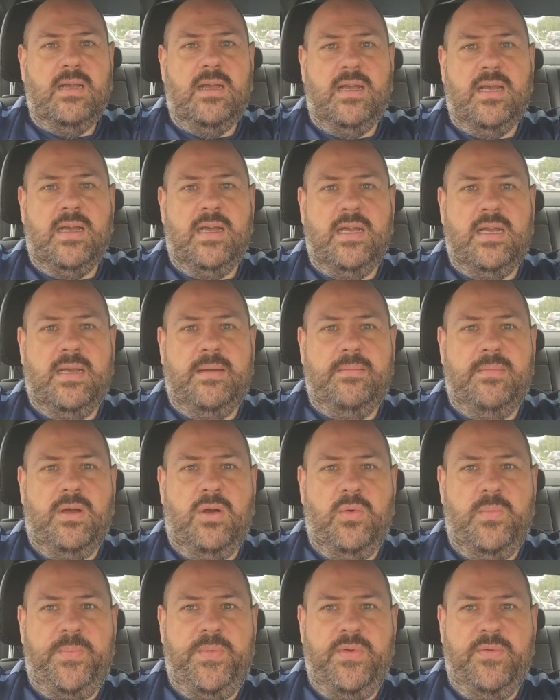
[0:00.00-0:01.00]

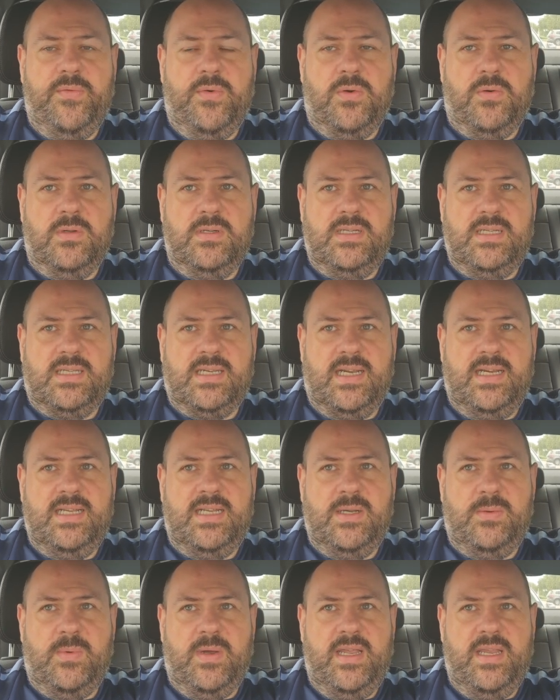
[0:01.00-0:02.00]
Hope you've all
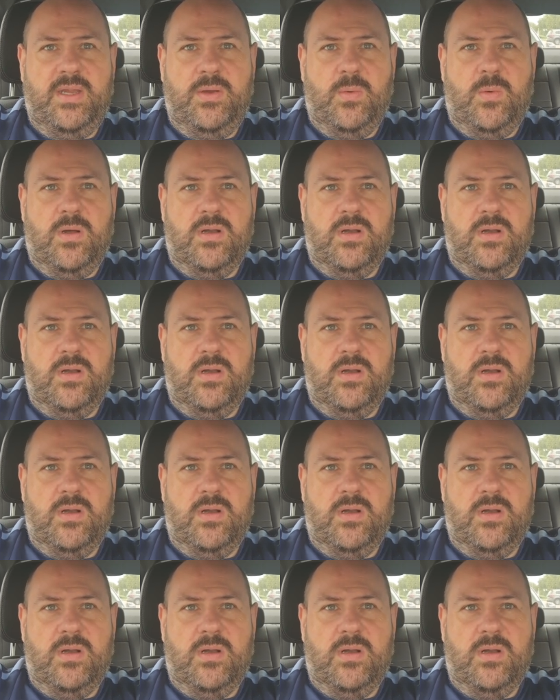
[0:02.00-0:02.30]
decided where you